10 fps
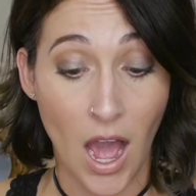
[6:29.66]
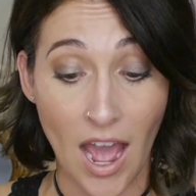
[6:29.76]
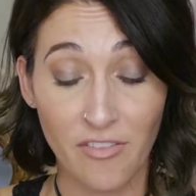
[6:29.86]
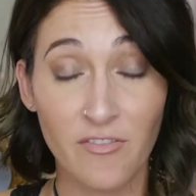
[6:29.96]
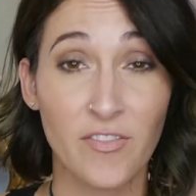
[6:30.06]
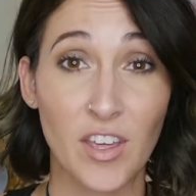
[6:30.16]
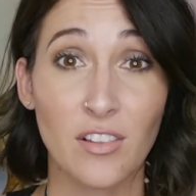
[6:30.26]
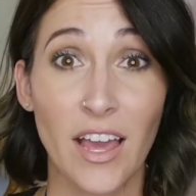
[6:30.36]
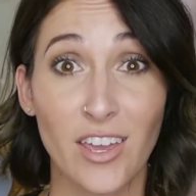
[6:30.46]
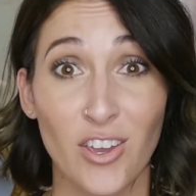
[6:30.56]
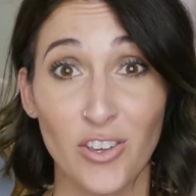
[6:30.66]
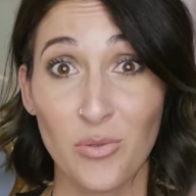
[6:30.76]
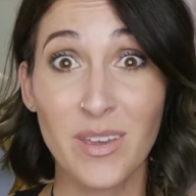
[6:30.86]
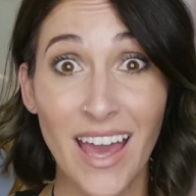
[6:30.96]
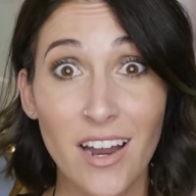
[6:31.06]
I feel like
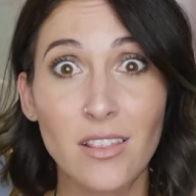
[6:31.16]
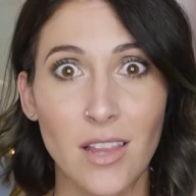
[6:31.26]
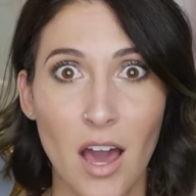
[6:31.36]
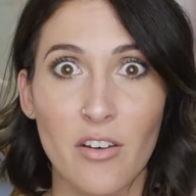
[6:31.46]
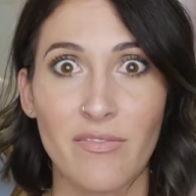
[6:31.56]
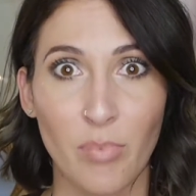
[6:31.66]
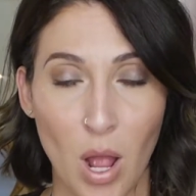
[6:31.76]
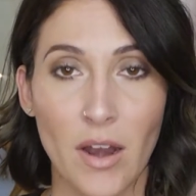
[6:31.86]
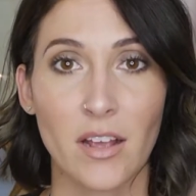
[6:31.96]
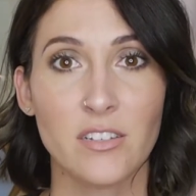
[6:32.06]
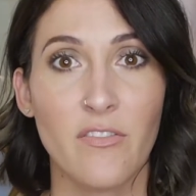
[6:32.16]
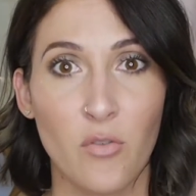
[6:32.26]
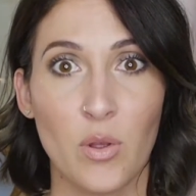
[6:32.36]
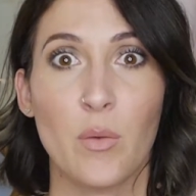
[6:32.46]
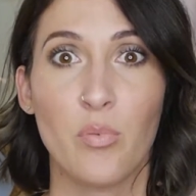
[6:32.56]
you get a lot of product
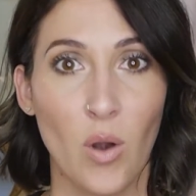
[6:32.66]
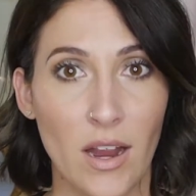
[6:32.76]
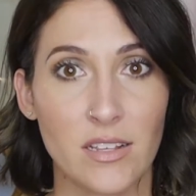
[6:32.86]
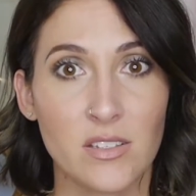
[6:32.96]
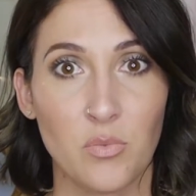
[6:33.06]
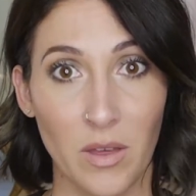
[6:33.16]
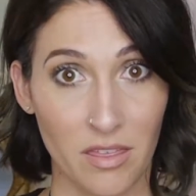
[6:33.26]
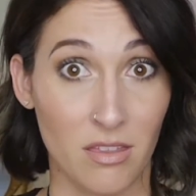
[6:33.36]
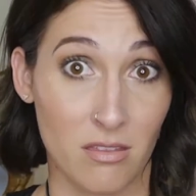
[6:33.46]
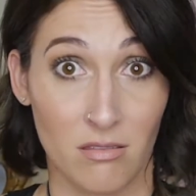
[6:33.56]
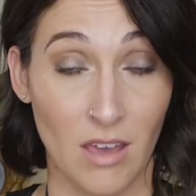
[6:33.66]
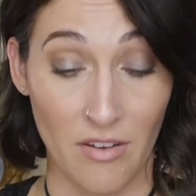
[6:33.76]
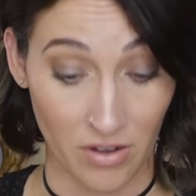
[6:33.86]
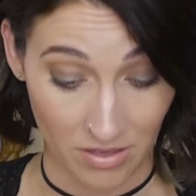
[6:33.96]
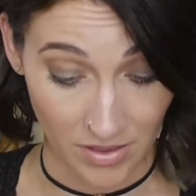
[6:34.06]
for the price with
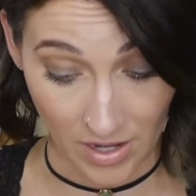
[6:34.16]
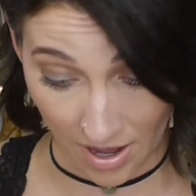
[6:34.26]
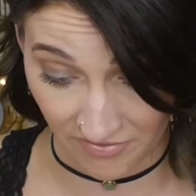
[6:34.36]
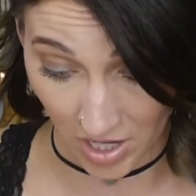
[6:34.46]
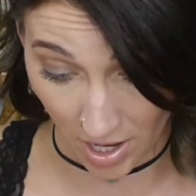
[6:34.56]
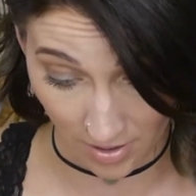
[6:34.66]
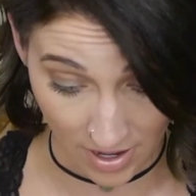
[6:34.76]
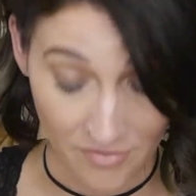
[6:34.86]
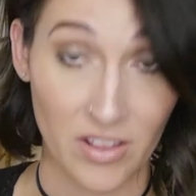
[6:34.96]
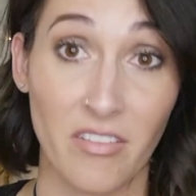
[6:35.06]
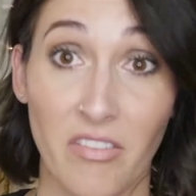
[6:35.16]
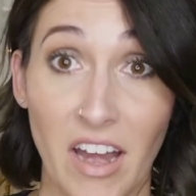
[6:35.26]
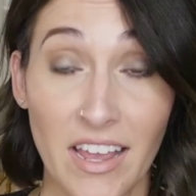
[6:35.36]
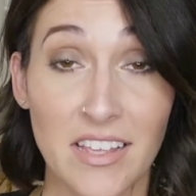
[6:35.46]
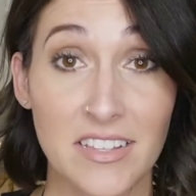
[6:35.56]
everything that I've got and everything
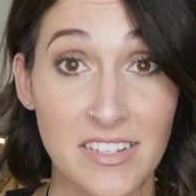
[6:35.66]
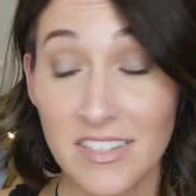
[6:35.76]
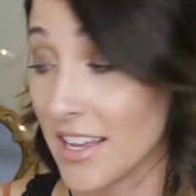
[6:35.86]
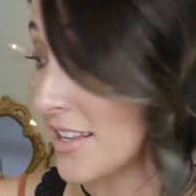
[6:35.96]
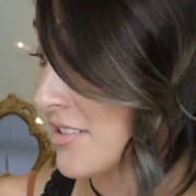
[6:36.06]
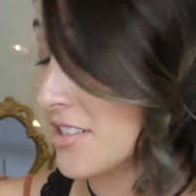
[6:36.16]
that I can see.